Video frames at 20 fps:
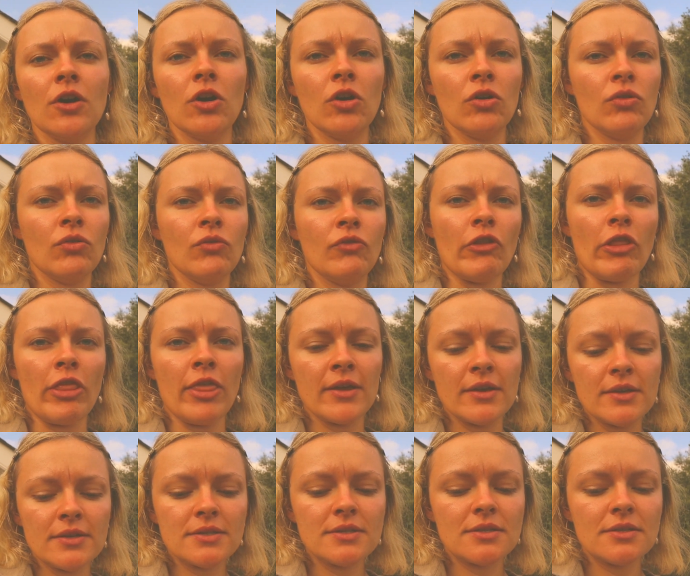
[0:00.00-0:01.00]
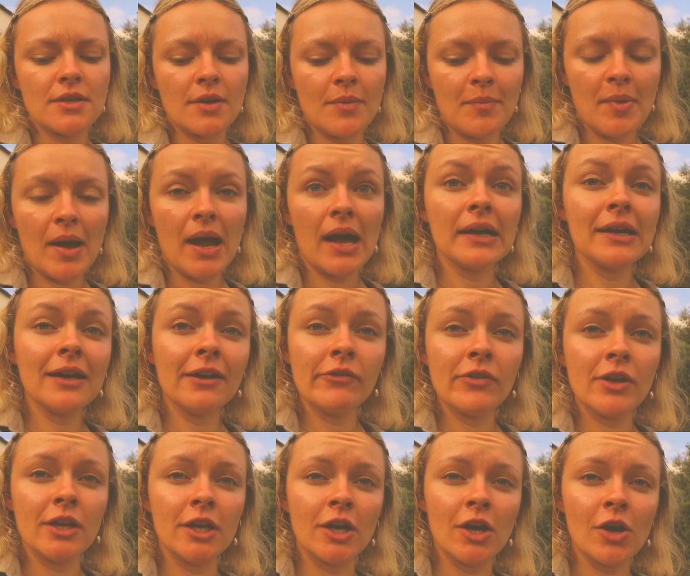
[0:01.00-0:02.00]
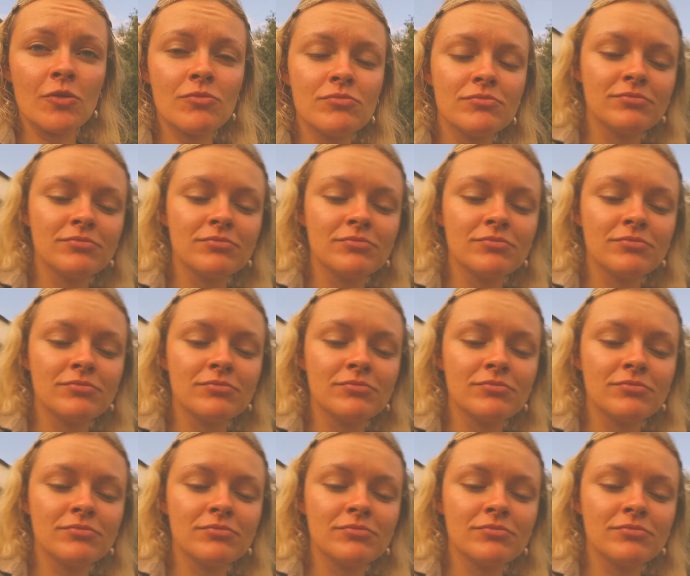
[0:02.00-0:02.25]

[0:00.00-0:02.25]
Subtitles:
of this packing video.